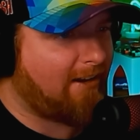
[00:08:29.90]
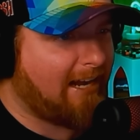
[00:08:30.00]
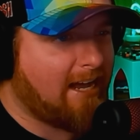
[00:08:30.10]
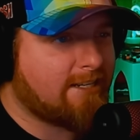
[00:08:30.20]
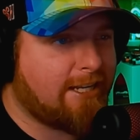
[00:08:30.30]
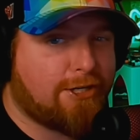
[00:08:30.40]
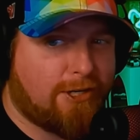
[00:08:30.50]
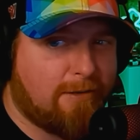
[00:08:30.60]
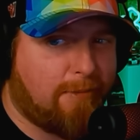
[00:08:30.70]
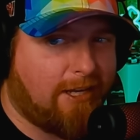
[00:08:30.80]
as they
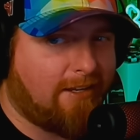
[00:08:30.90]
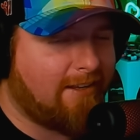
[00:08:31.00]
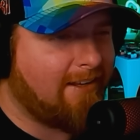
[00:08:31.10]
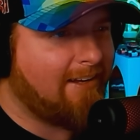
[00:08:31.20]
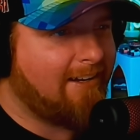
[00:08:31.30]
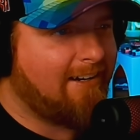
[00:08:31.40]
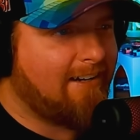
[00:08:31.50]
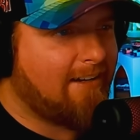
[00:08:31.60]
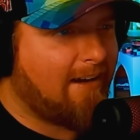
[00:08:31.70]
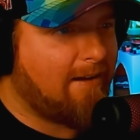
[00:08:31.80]
should be,
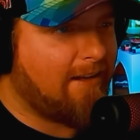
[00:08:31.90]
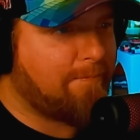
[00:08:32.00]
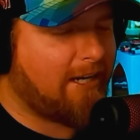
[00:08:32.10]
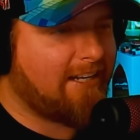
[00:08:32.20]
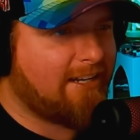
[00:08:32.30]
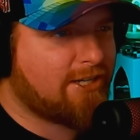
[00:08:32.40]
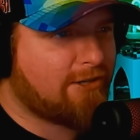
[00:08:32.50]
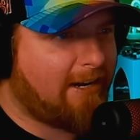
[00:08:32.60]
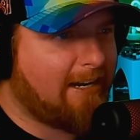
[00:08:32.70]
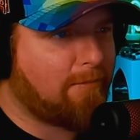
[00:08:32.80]
but they're
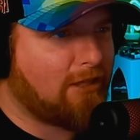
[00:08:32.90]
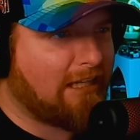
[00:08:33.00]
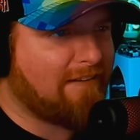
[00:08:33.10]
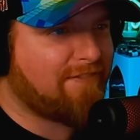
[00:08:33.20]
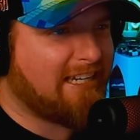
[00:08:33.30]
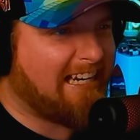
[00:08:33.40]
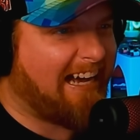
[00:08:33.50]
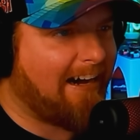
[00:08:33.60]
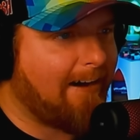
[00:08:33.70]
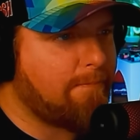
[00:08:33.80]
straight up lifting
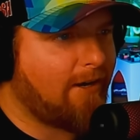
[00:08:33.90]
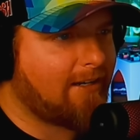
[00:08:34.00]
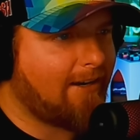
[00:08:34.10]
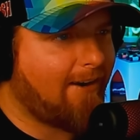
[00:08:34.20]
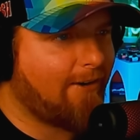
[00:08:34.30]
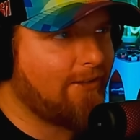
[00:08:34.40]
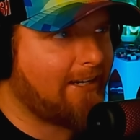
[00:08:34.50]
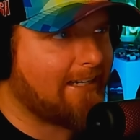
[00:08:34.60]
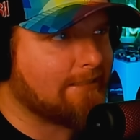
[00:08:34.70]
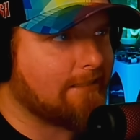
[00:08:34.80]
up a car
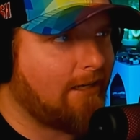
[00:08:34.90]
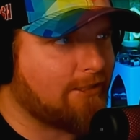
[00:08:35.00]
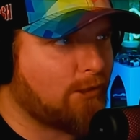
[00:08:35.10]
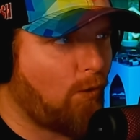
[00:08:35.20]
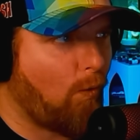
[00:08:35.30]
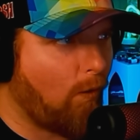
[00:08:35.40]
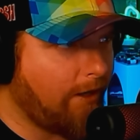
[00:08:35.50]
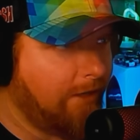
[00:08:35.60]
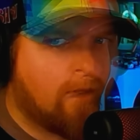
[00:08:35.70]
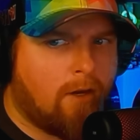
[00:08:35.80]
like it's a
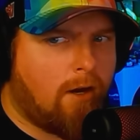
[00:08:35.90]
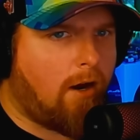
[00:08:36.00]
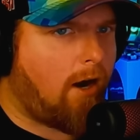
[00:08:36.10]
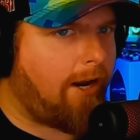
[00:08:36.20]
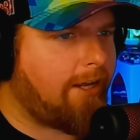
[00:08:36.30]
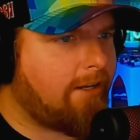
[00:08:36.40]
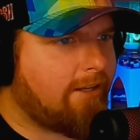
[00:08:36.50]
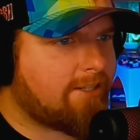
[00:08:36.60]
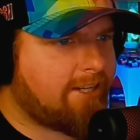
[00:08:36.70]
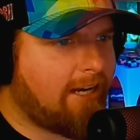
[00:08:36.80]
toy? All right,
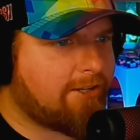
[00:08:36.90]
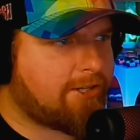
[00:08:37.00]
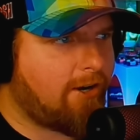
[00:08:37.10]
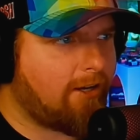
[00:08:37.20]
let's see how strong